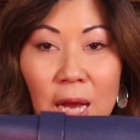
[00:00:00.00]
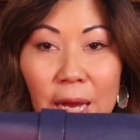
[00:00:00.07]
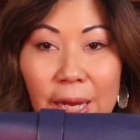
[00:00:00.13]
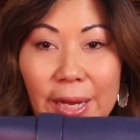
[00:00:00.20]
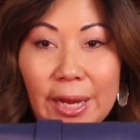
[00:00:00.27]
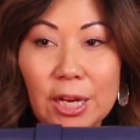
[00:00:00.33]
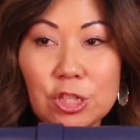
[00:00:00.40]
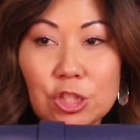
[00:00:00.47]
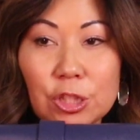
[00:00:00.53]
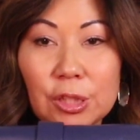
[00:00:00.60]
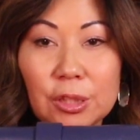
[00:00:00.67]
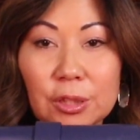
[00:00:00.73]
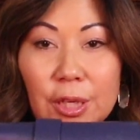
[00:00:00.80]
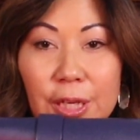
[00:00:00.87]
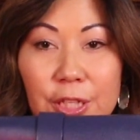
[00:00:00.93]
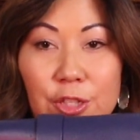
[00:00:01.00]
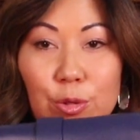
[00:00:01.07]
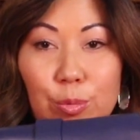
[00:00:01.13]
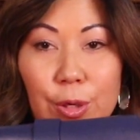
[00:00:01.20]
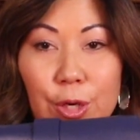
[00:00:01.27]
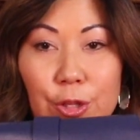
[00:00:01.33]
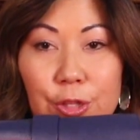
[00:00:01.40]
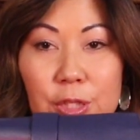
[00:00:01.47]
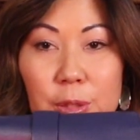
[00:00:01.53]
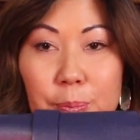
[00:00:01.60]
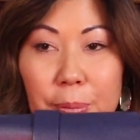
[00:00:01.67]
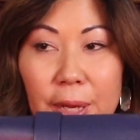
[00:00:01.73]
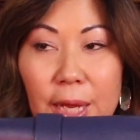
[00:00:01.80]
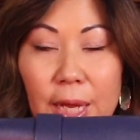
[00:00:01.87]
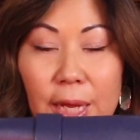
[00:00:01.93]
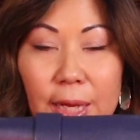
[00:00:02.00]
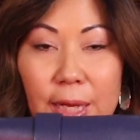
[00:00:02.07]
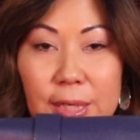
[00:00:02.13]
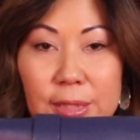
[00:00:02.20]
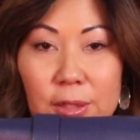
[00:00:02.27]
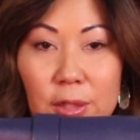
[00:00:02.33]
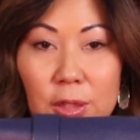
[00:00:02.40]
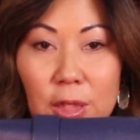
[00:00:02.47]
I actually like to wear this bag as a